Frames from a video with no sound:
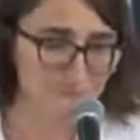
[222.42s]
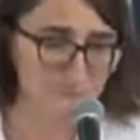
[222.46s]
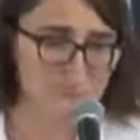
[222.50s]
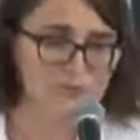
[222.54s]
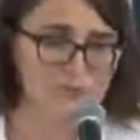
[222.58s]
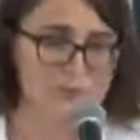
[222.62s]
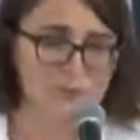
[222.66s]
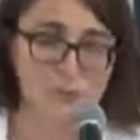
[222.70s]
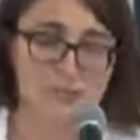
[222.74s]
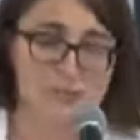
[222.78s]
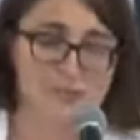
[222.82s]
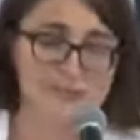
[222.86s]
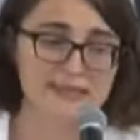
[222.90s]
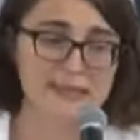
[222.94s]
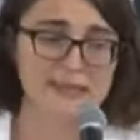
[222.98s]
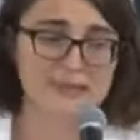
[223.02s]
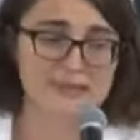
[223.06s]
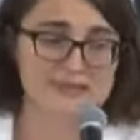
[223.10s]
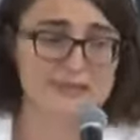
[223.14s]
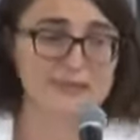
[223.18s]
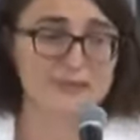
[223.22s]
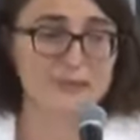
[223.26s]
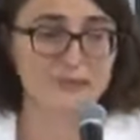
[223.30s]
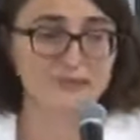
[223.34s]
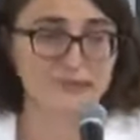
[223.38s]
so I think
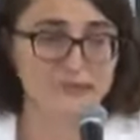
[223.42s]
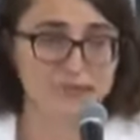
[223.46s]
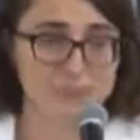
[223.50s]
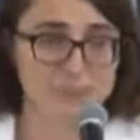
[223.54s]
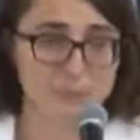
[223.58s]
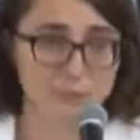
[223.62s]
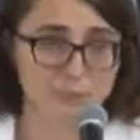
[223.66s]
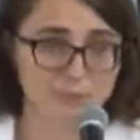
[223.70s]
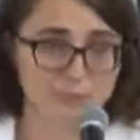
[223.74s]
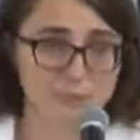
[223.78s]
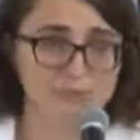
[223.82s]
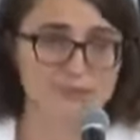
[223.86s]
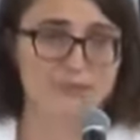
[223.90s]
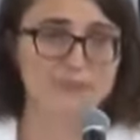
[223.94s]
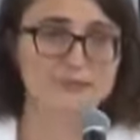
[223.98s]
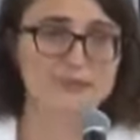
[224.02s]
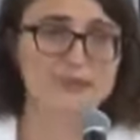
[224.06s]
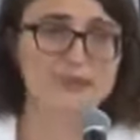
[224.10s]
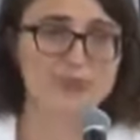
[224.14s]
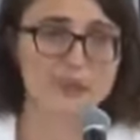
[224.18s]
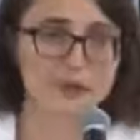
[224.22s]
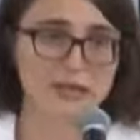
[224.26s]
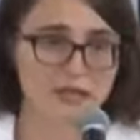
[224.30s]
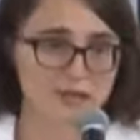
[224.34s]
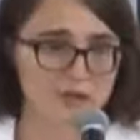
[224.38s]
it's very important
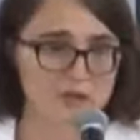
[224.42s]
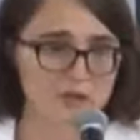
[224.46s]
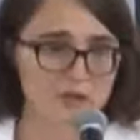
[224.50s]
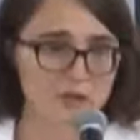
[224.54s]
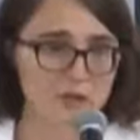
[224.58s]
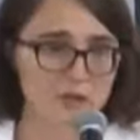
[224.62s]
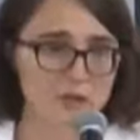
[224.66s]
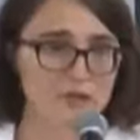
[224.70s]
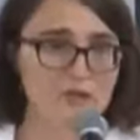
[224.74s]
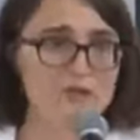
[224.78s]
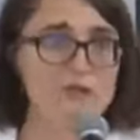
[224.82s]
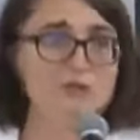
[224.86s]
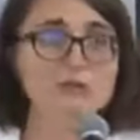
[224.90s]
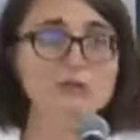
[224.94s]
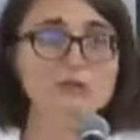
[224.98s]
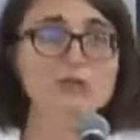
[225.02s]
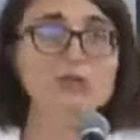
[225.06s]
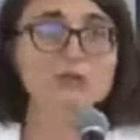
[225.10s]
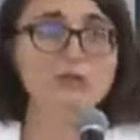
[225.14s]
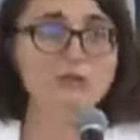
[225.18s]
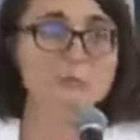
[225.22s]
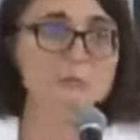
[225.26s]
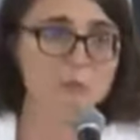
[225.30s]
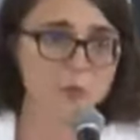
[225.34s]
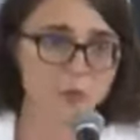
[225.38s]
for NGOs to do
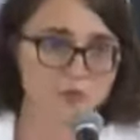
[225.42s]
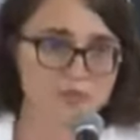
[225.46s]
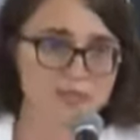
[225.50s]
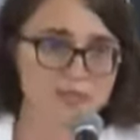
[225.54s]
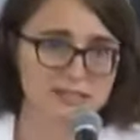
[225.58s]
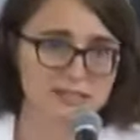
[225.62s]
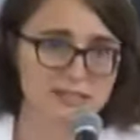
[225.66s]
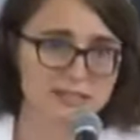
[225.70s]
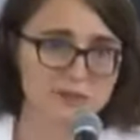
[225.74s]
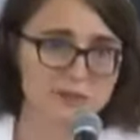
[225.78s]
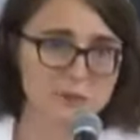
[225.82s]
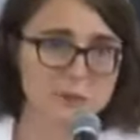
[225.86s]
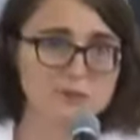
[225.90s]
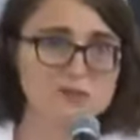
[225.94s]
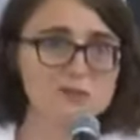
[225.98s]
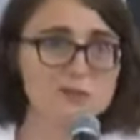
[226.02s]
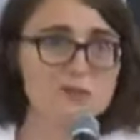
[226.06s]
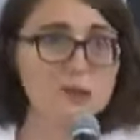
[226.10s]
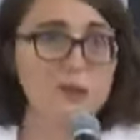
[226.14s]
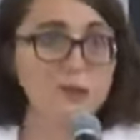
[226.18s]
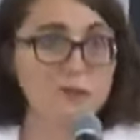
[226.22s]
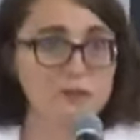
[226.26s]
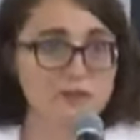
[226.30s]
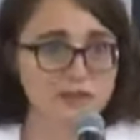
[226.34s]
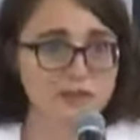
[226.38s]
reporting, what's
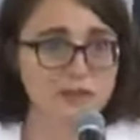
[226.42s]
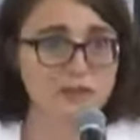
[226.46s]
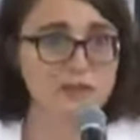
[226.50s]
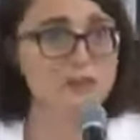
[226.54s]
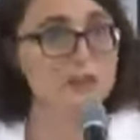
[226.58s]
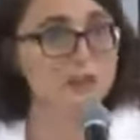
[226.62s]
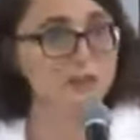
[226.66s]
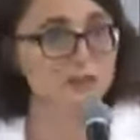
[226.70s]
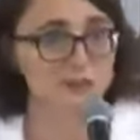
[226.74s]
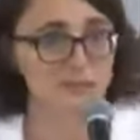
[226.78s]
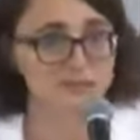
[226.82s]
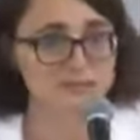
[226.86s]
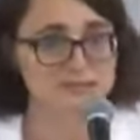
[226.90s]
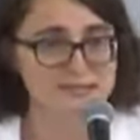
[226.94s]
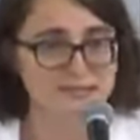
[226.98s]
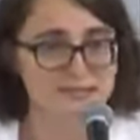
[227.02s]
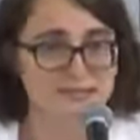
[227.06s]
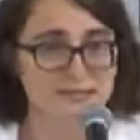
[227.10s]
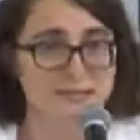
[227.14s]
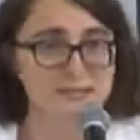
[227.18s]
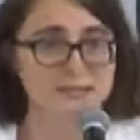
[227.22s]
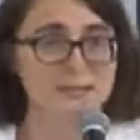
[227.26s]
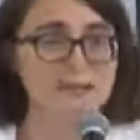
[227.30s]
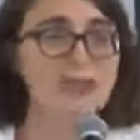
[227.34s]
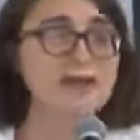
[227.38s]
going on in your
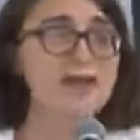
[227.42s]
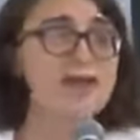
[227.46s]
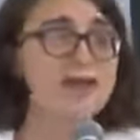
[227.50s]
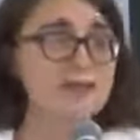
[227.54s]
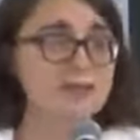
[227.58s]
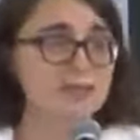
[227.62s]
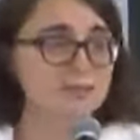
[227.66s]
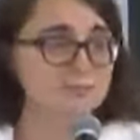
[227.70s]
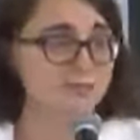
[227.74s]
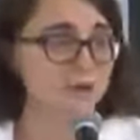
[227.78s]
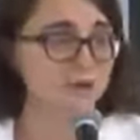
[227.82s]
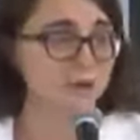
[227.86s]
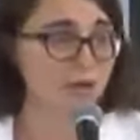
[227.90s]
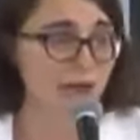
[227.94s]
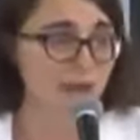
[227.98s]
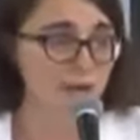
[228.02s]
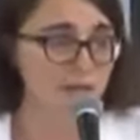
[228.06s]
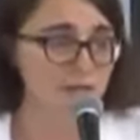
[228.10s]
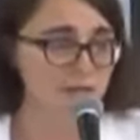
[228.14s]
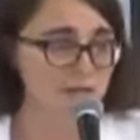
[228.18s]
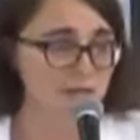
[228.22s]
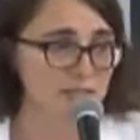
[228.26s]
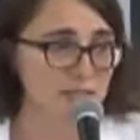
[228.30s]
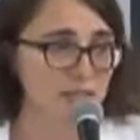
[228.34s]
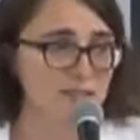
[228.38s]
city, in your
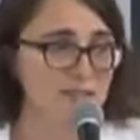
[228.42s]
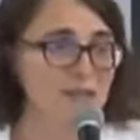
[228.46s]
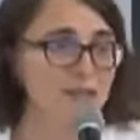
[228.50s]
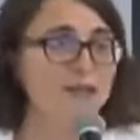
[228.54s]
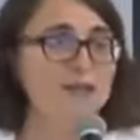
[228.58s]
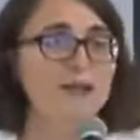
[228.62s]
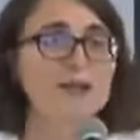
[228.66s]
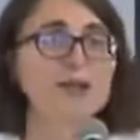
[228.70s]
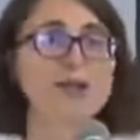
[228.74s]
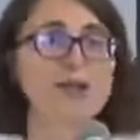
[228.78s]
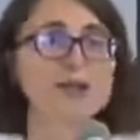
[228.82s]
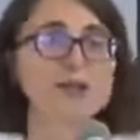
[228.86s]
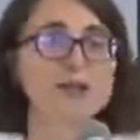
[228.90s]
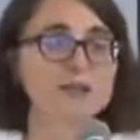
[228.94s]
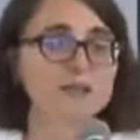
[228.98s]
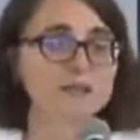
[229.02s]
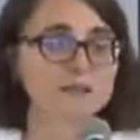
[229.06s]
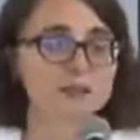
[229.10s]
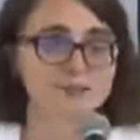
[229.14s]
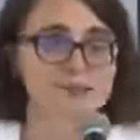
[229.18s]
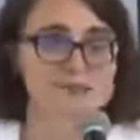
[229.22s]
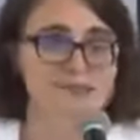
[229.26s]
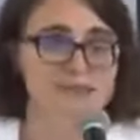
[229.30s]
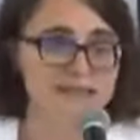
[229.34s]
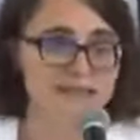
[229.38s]
county, in
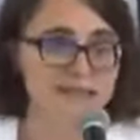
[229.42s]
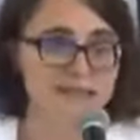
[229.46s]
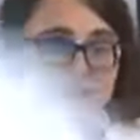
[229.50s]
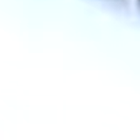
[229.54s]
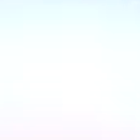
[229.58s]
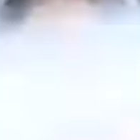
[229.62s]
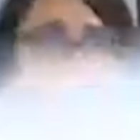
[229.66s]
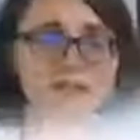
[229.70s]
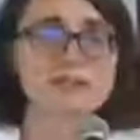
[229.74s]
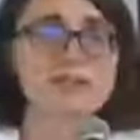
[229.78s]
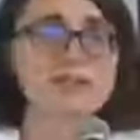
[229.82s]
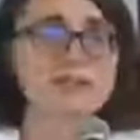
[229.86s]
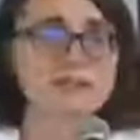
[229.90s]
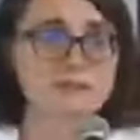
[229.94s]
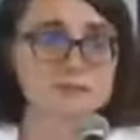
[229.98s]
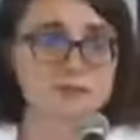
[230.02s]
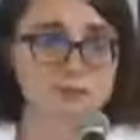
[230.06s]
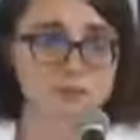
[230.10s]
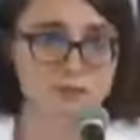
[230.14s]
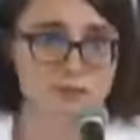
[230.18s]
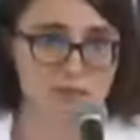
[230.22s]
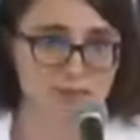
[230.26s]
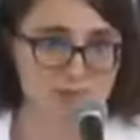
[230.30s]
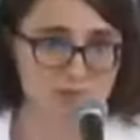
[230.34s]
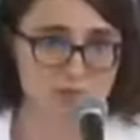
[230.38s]
your state, in
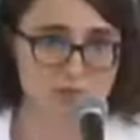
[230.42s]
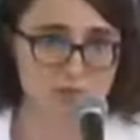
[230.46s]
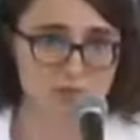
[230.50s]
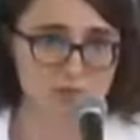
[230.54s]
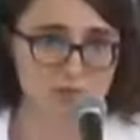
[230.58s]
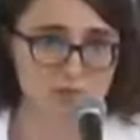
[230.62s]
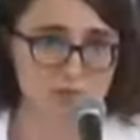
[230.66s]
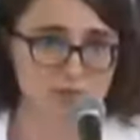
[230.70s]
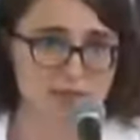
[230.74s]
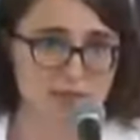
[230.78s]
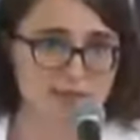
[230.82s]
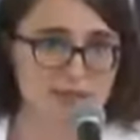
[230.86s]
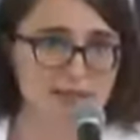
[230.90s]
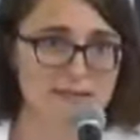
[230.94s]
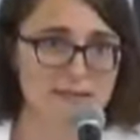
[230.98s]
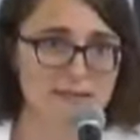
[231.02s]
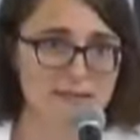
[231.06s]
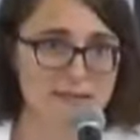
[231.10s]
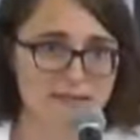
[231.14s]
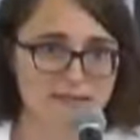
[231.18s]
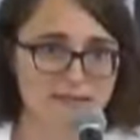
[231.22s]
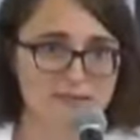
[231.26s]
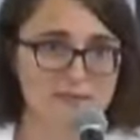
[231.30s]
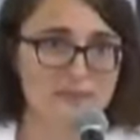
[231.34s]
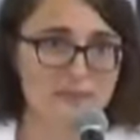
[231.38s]
your nation, and
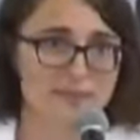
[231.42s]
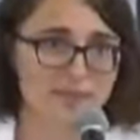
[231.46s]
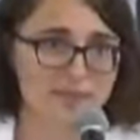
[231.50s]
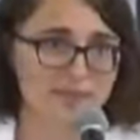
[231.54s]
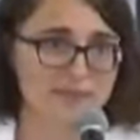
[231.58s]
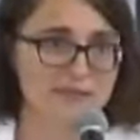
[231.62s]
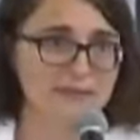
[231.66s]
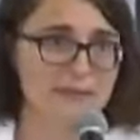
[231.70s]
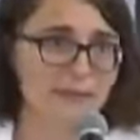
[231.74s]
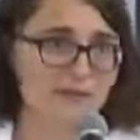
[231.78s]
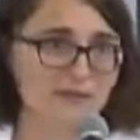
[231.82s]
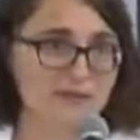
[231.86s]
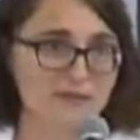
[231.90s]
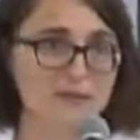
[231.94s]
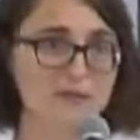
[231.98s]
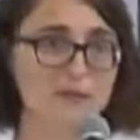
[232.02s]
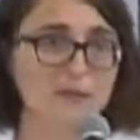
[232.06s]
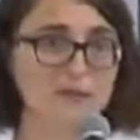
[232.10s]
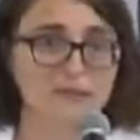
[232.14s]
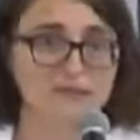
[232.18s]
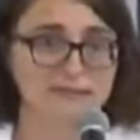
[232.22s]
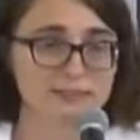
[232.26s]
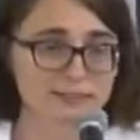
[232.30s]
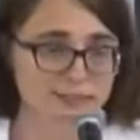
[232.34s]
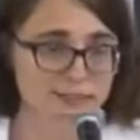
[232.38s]
give that kind of
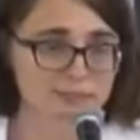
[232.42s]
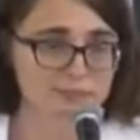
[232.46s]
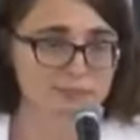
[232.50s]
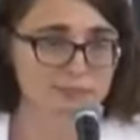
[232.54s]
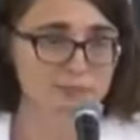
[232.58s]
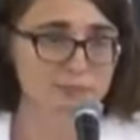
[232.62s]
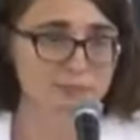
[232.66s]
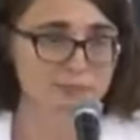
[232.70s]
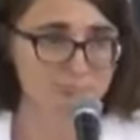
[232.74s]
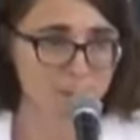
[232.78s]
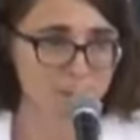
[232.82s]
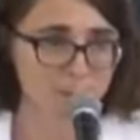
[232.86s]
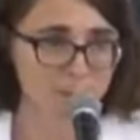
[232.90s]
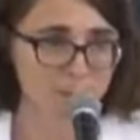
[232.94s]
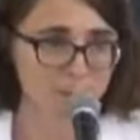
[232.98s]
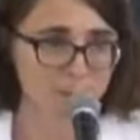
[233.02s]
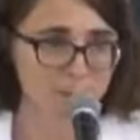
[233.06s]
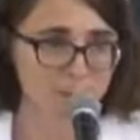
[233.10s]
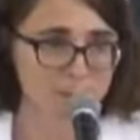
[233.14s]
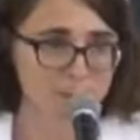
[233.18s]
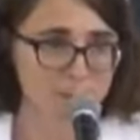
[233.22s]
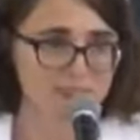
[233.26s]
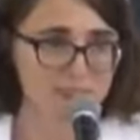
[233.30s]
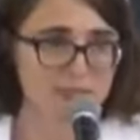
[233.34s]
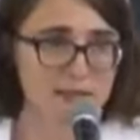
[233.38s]
alternative
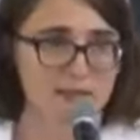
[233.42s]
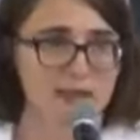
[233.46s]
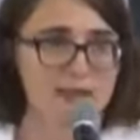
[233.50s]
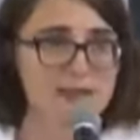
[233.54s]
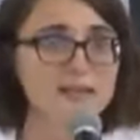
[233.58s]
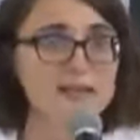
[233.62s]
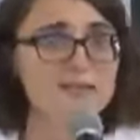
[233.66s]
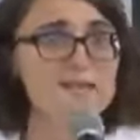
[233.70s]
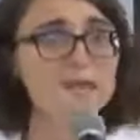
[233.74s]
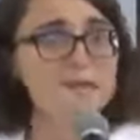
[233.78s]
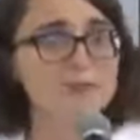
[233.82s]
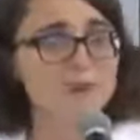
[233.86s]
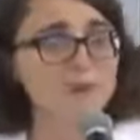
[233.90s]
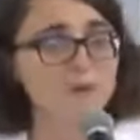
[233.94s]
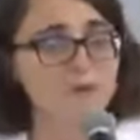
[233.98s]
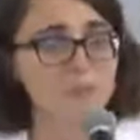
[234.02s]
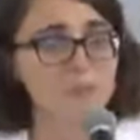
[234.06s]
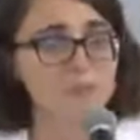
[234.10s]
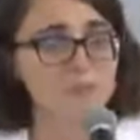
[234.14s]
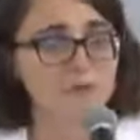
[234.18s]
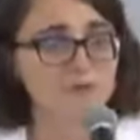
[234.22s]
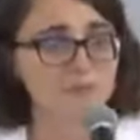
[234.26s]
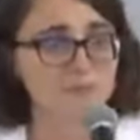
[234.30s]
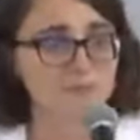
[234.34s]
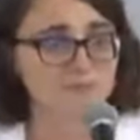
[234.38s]
viewpoint.
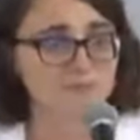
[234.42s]
So